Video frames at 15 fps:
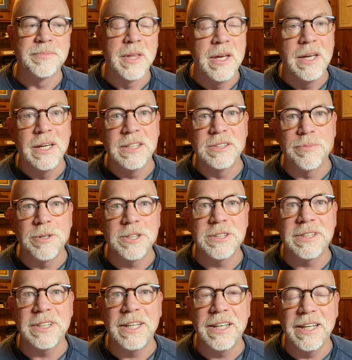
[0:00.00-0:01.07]
His
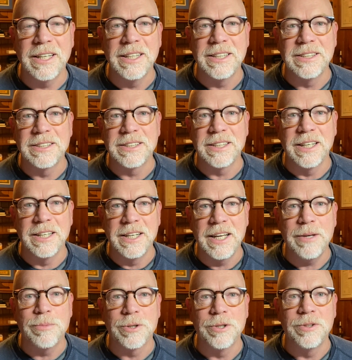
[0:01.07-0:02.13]
mercy is, in
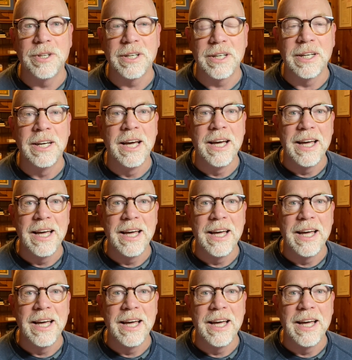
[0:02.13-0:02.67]
Hebrew, the